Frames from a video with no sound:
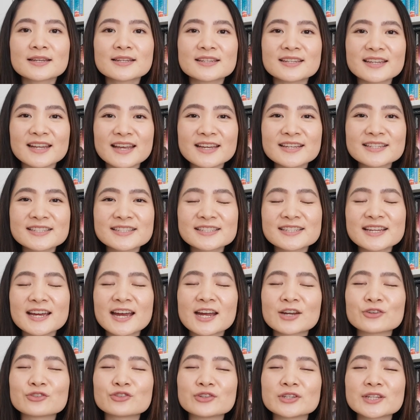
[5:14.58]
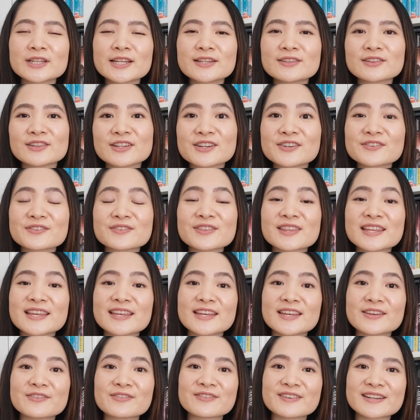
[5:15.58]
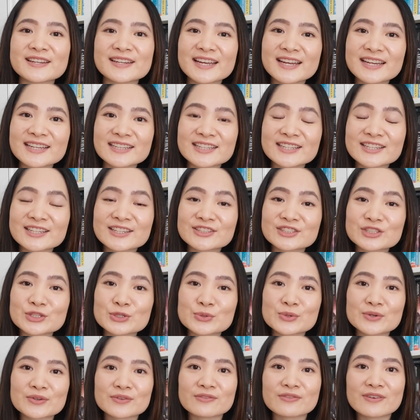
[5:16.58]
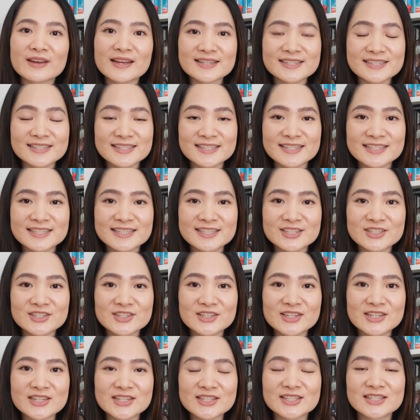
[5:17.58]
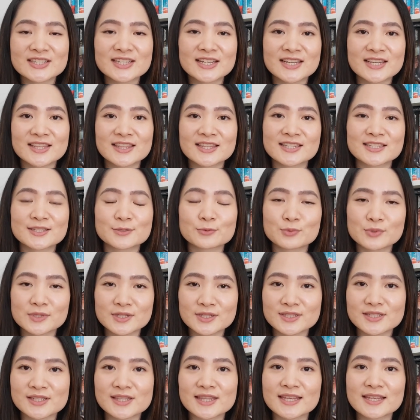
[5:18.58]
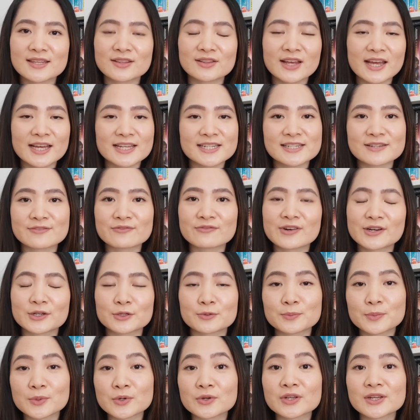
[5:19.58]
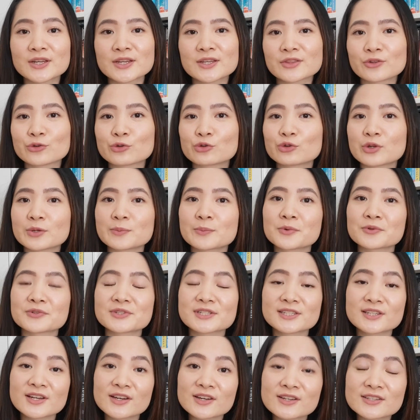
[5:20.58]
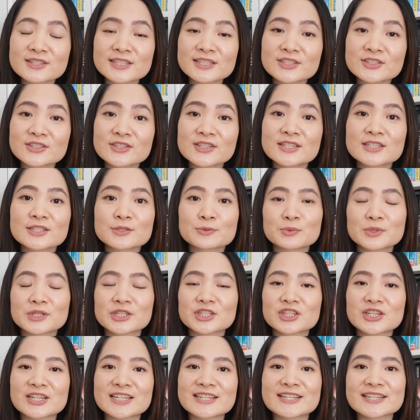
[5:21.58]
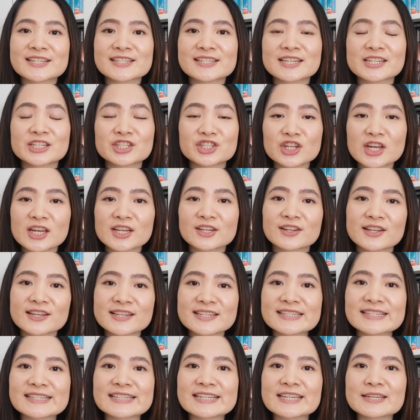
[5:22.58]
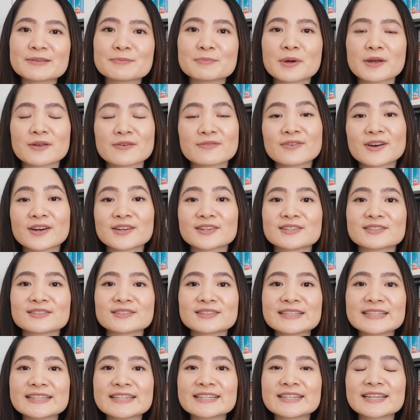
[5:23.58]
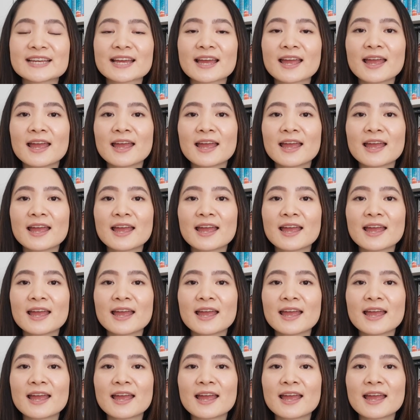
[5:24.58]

Next, I really loved the finale to a fantasy series, and this was the last and final book in the Green Bone Saga series, which is Jade Legacy by Fonda Lee.